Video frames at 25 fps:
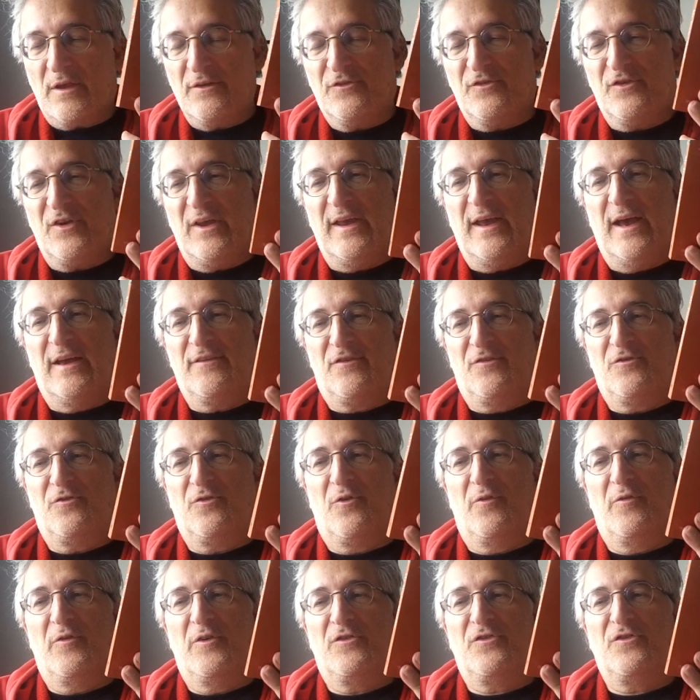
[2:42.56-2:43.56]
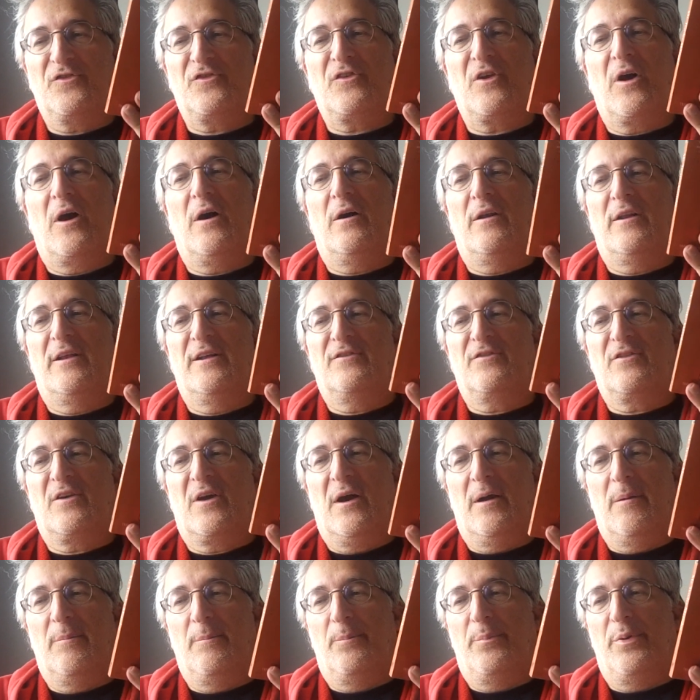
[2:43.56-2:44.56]
she has a sort of a starless
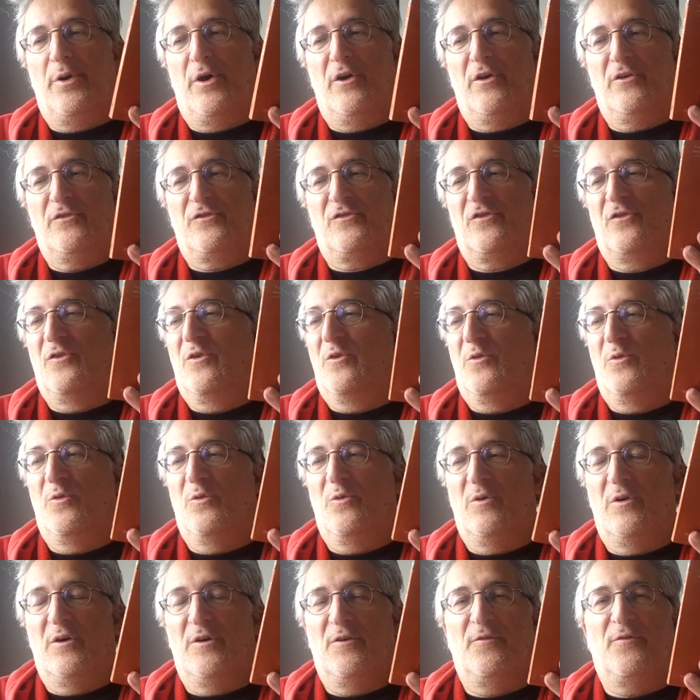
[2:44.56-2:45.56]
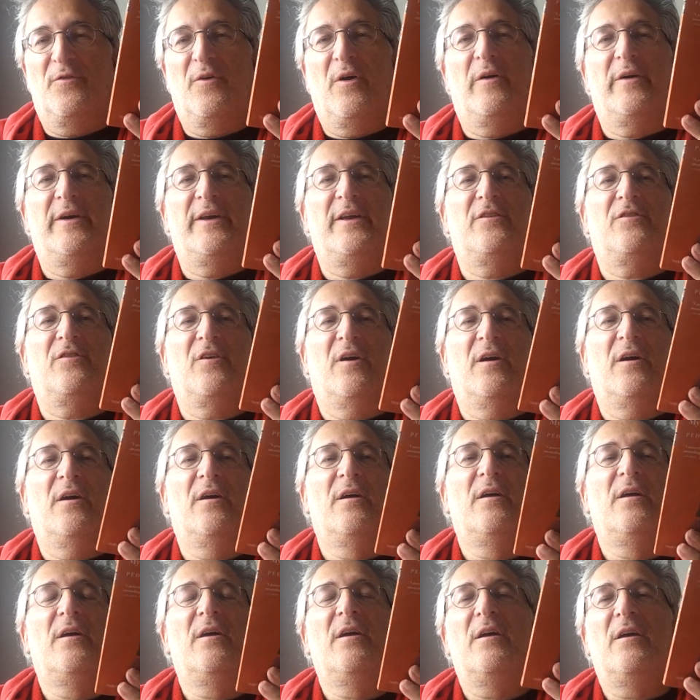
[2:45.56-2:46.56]
come personal advisor
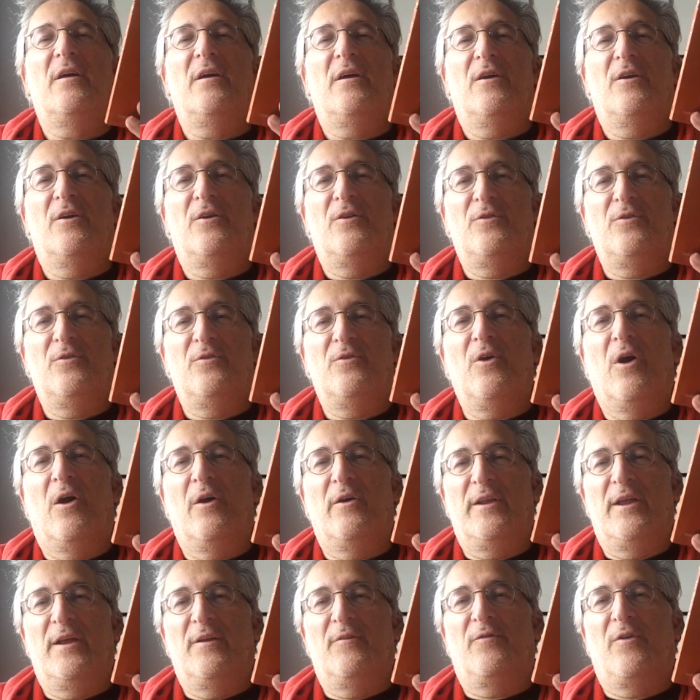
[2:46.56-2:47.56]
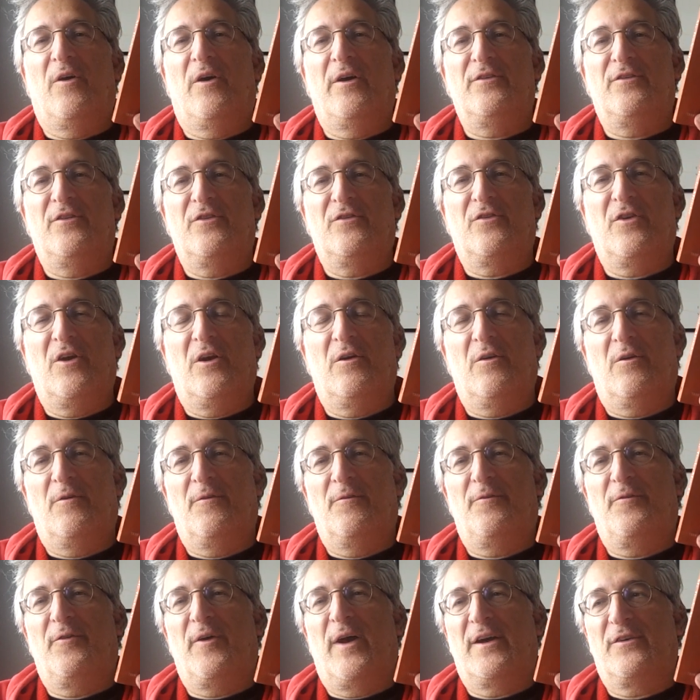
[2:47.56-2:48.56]
who not only advises her
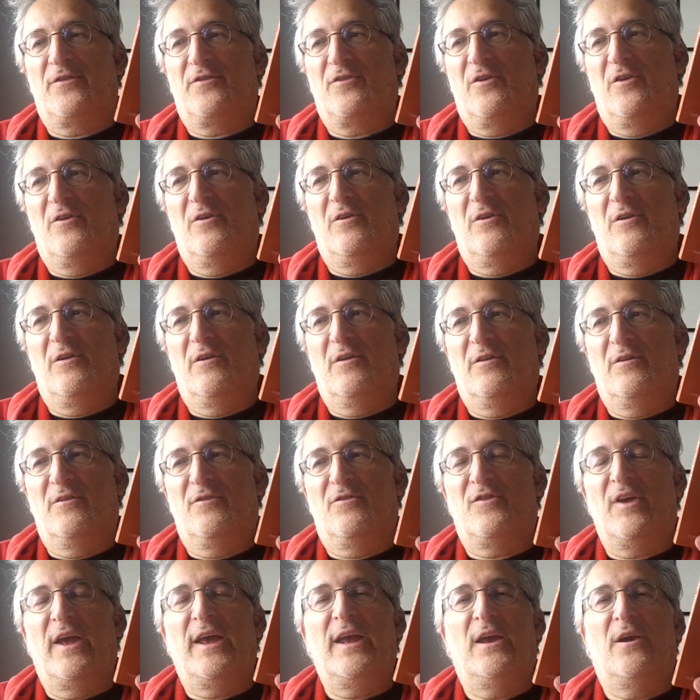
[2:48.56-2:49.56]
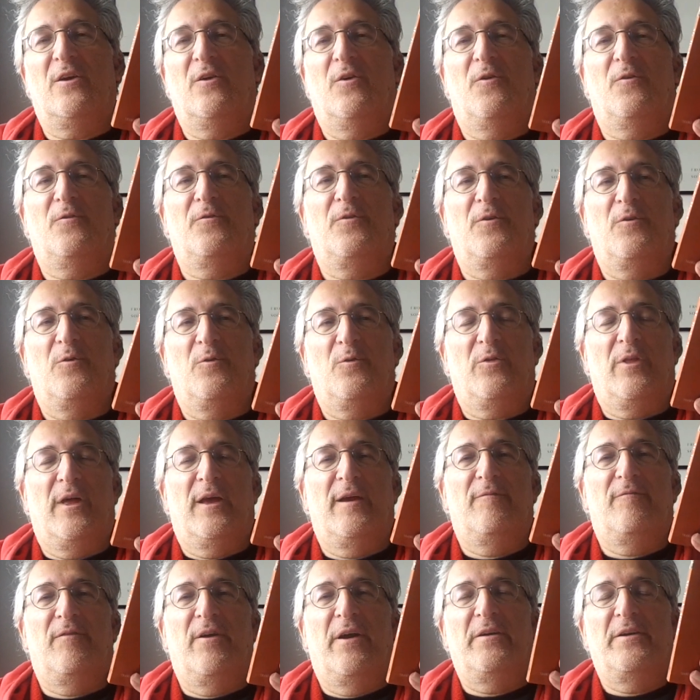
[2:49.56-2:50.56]
on fashion and decor for all
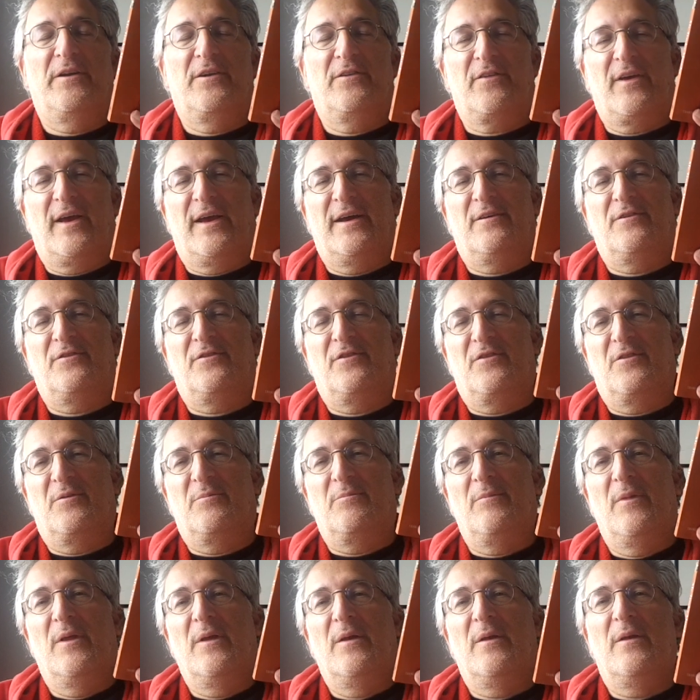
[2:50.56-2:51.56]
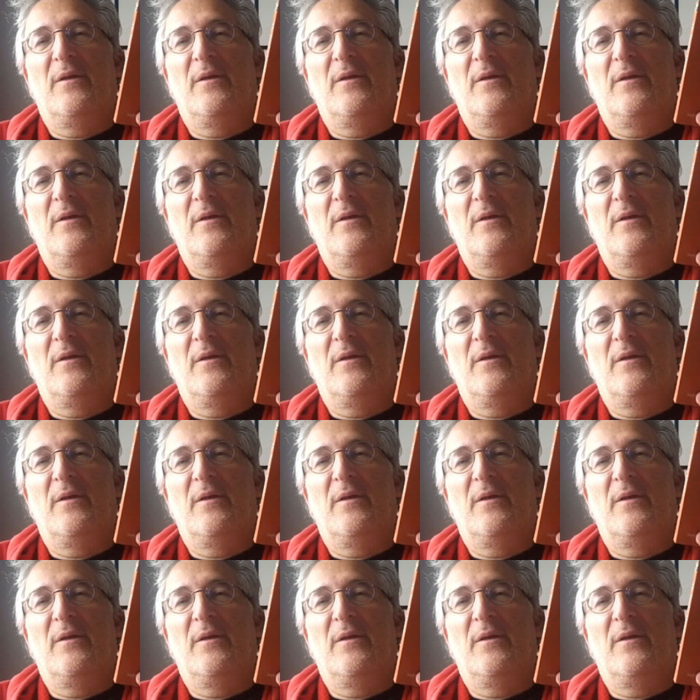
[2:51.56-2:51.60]
their various houses and